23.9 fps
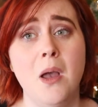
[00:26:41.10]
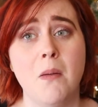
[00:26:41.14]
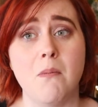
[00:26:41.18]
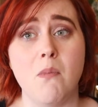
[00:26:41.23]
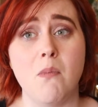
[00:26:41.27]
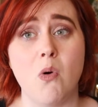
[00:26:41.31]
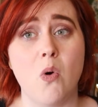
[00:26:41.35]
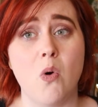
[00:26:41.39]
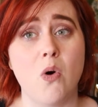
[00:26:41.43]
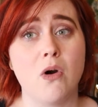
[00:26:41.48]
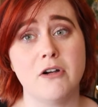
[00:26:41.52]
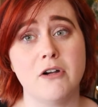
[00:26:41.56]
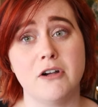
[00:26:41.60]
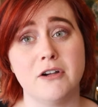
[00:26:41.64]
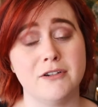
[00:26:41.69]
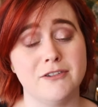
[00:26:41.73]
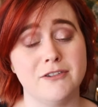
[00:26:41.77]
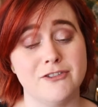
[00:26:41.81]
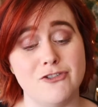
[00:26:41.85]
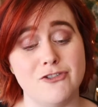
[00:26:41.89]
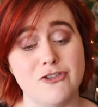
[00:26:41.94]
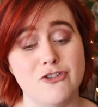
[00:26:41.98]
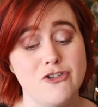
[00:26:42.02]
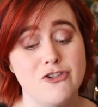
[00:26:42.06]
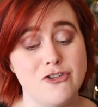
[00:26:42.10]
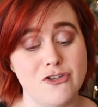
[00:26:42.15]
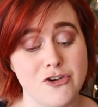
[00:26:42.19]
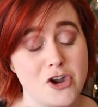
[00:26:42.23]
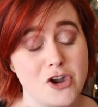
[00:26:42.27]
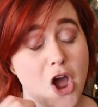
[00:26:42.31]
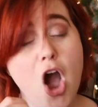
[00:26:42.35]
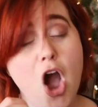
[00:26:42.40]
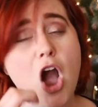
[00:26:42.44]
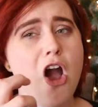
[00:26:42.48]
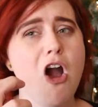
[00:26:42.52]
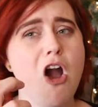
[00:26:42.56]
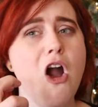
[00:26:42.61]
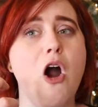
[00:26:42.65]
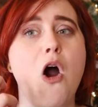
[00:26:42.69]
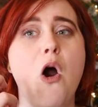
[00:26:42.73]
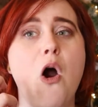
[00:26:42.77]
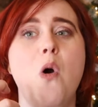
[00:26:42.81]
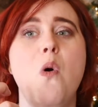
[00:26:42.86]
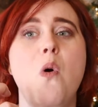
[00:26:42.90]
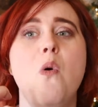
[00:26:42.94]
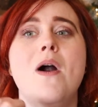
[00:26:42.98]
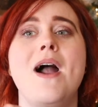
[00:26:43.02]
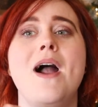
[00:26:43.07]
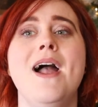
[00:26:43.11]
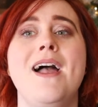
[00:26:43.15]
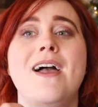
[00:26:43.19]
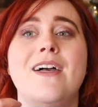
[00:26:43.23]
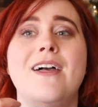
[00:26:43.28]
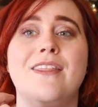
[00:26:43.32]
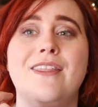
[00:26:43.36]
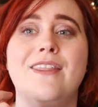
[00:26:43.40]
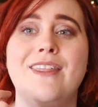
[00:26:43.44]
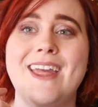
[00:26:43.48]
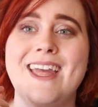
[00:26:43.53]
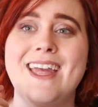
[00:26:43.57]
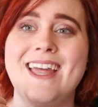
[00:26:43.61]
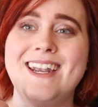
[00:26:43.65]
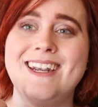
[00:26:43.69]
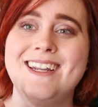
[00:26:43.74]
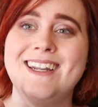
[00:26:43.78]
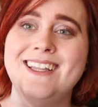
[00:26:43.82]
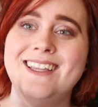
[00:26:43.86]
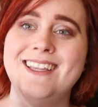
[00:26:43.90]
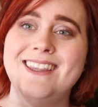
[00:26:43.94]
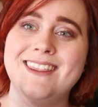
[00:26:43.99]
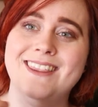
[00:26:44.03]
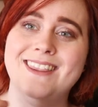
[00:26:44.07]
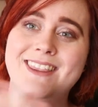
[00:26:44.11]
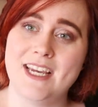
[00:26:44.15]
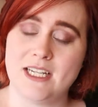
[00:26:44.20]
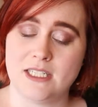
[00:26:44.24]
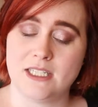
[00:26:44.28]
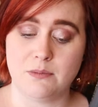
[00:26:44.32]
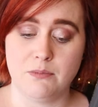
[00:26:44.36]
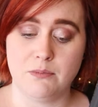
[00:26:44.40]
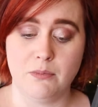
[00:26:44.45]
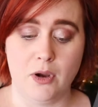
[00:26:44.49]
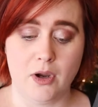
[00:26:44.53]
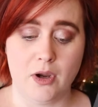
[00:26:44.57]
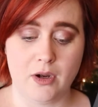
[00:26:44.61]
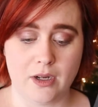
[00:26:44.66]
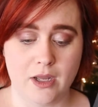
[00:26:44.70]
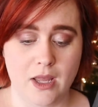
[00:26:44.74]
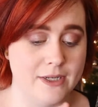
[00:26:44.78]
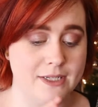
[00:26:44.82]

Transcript: more no than this book.